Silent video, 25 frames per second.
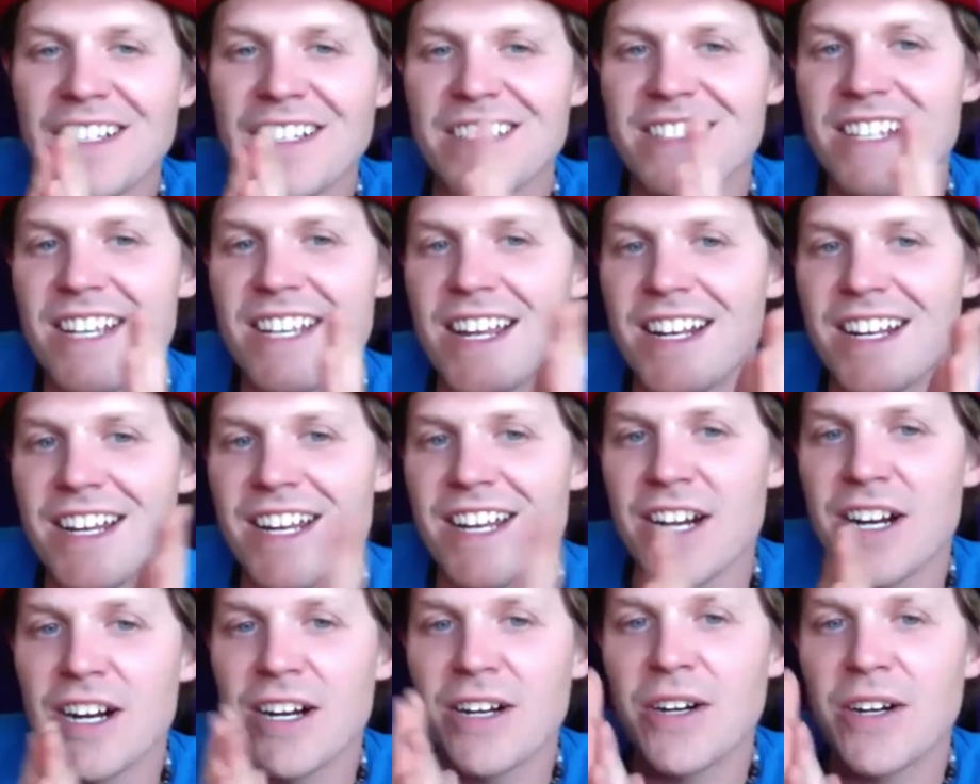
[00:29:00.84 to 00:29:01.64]
say it
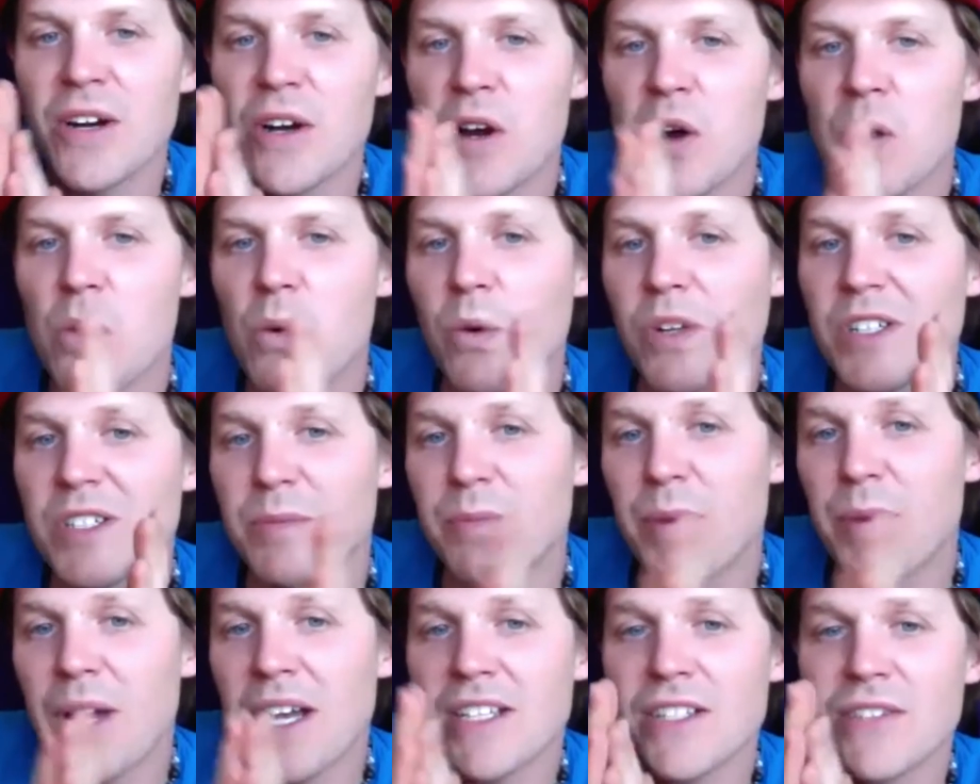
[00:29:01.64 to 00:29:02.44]
here. What's
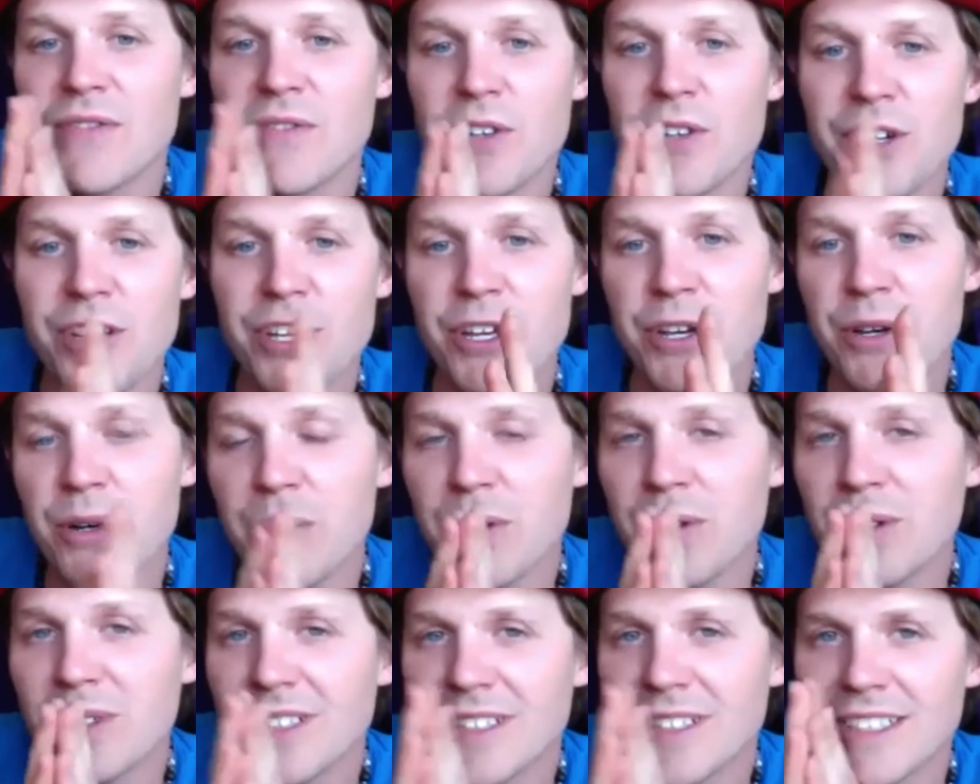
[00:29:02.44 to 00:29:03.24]
best for
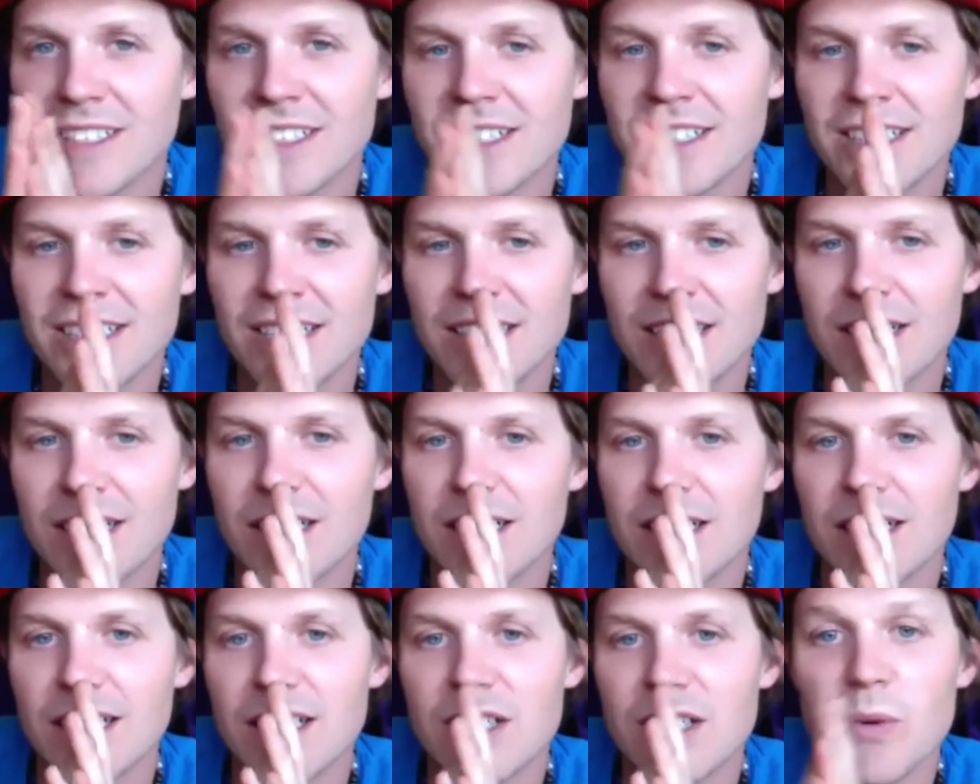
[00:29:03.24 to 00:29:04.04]
you
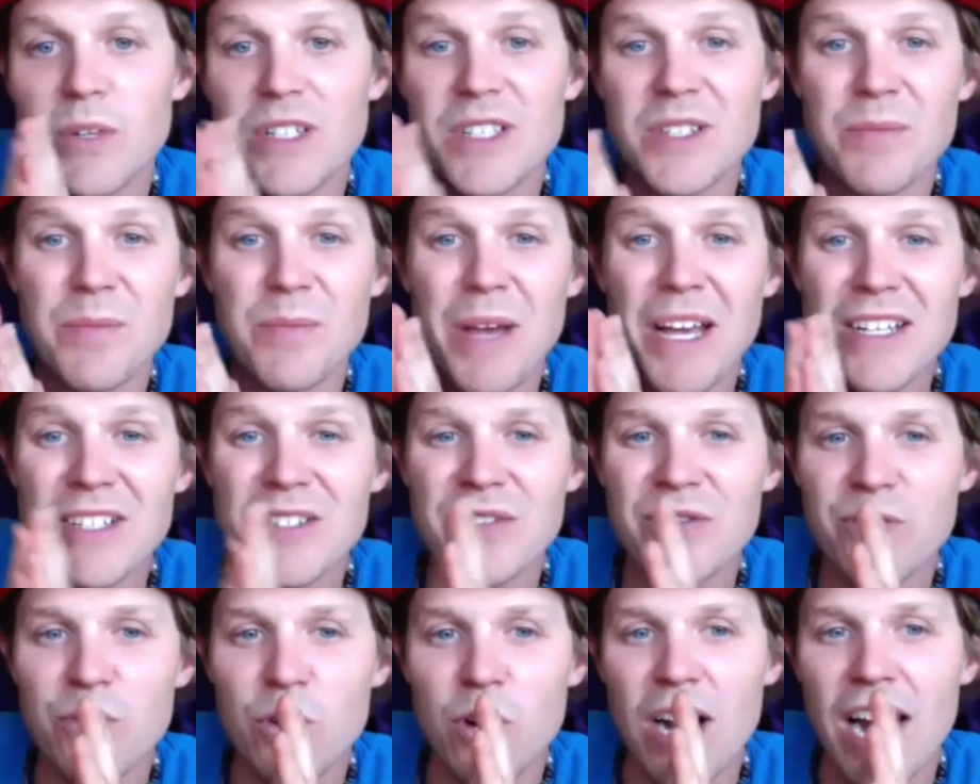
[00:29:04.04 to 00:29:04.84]
is what's
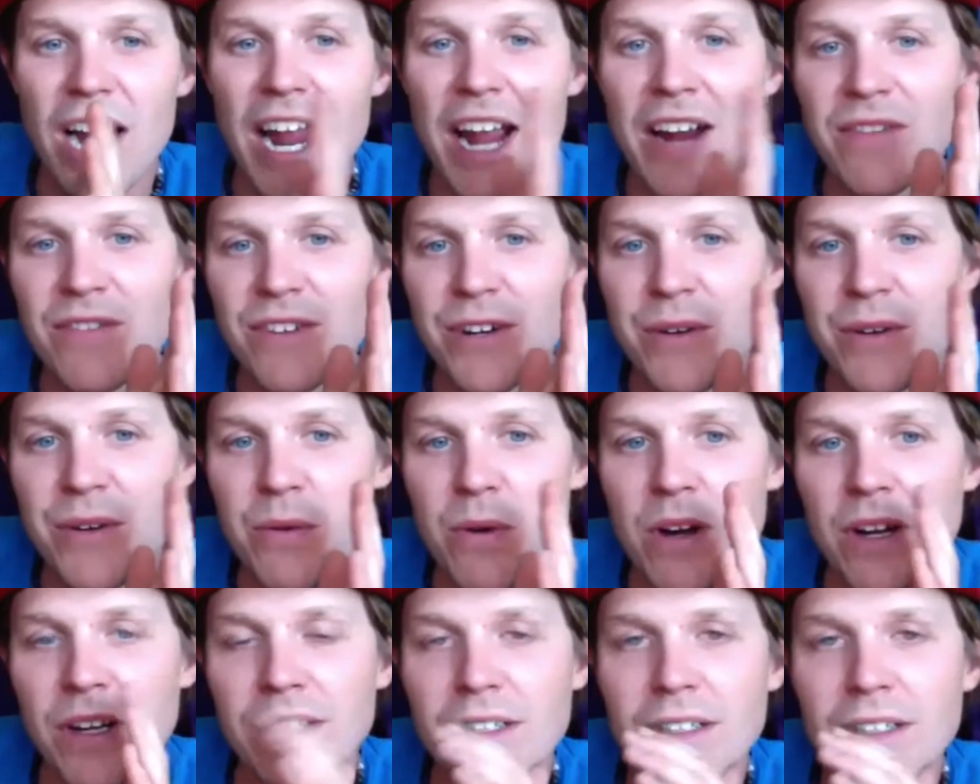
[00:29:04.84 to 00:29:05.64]
best for
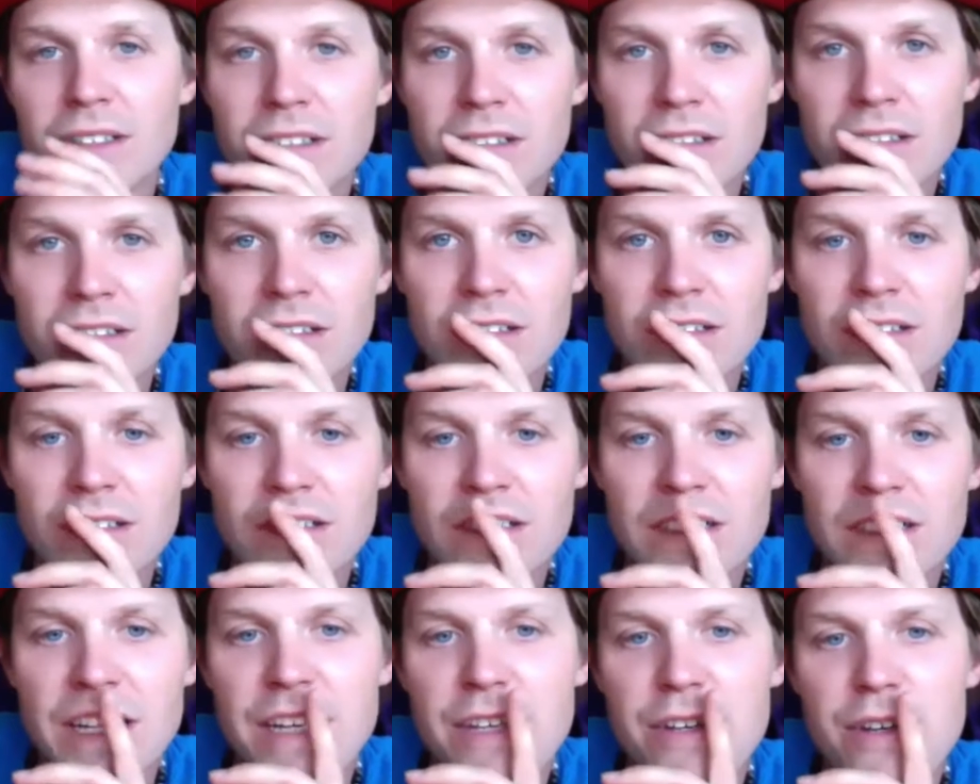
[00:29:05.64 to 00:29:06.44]
everyone.
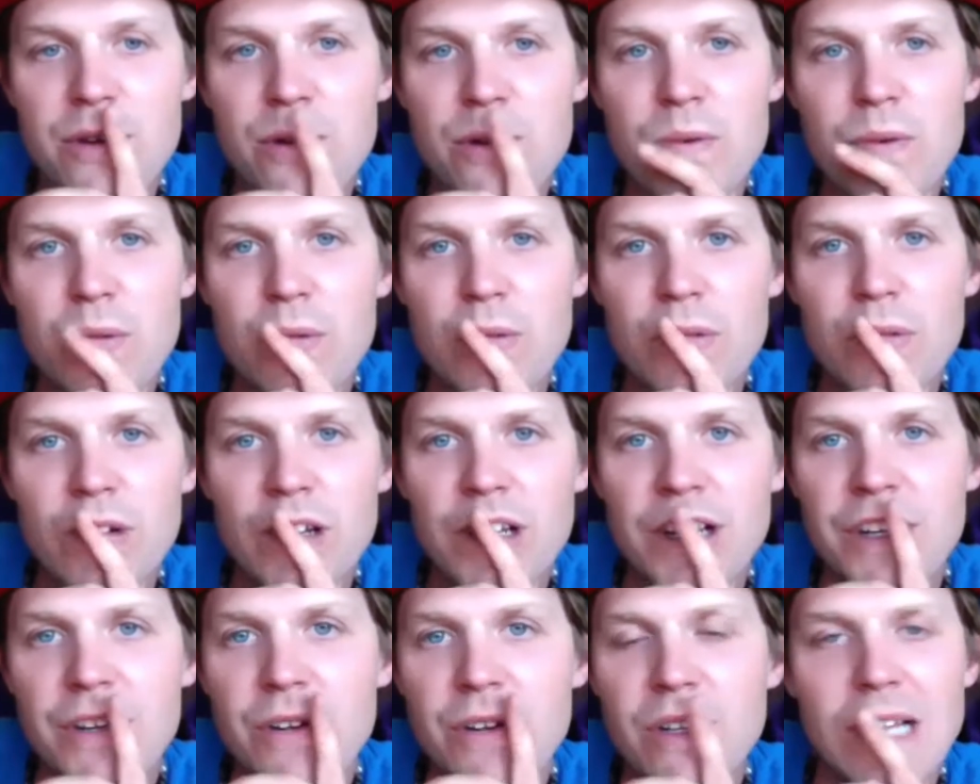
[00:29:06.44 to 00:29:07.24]
Can you
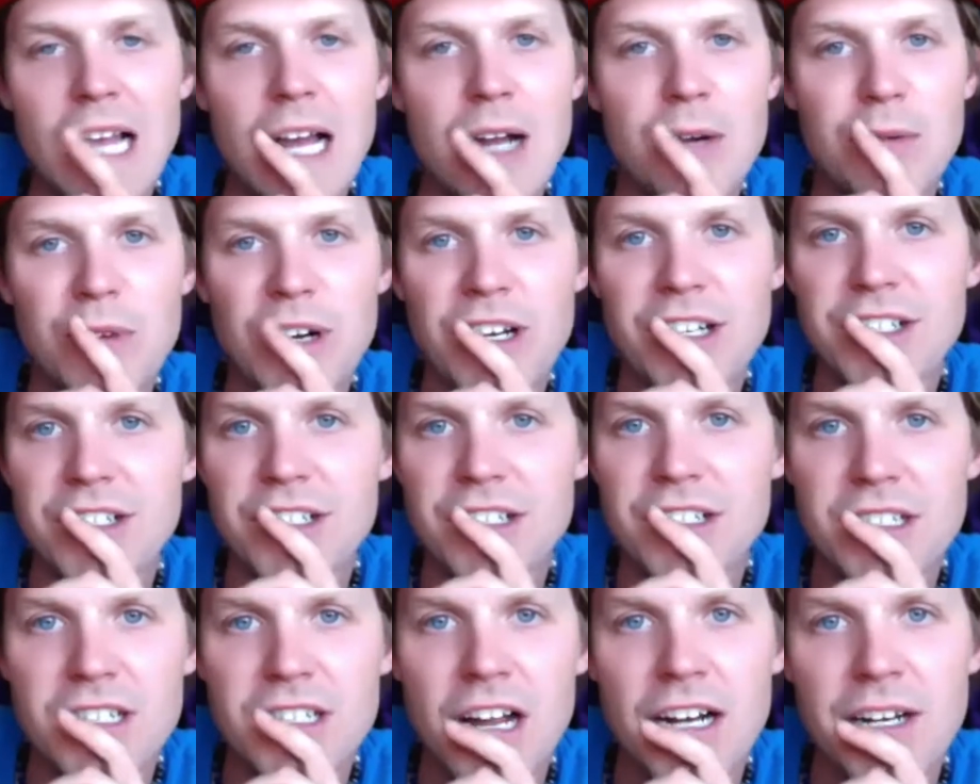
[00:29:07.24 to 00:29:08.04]
elaborate
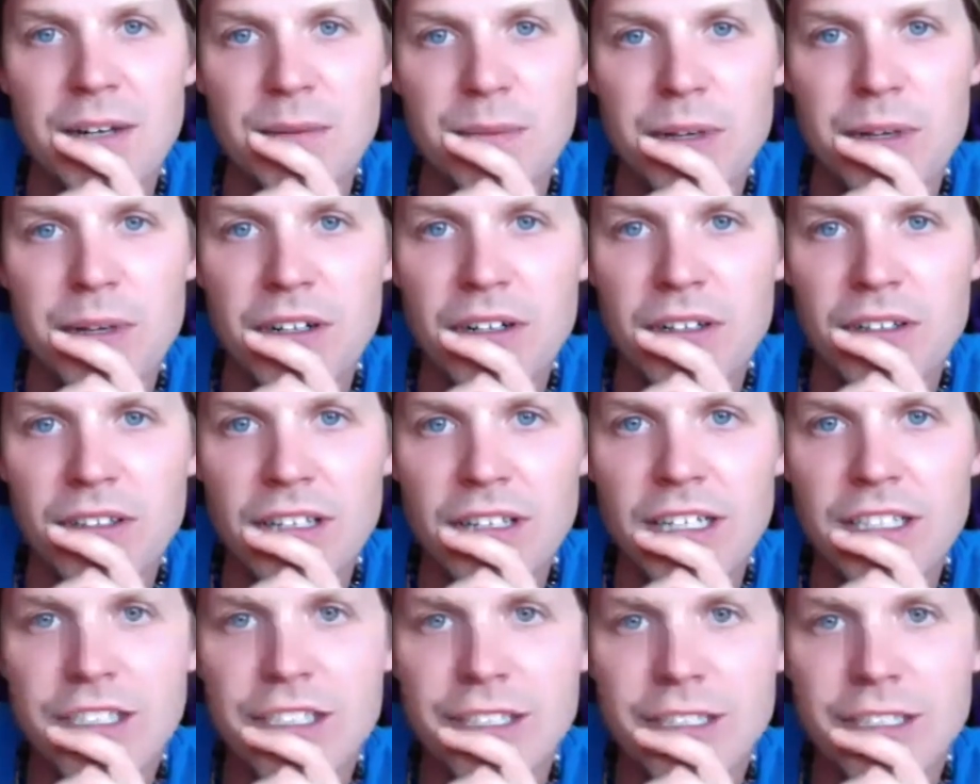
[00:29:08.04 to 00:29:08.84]
just a tiny bit on
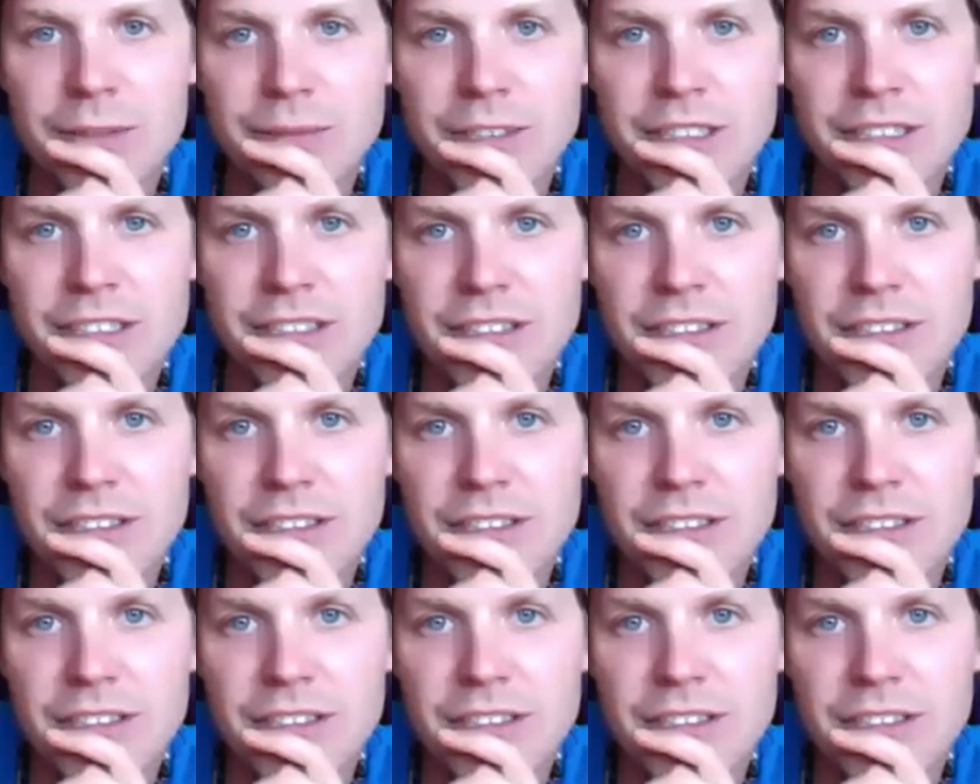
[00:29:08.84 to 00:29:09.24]
that, Jeremy?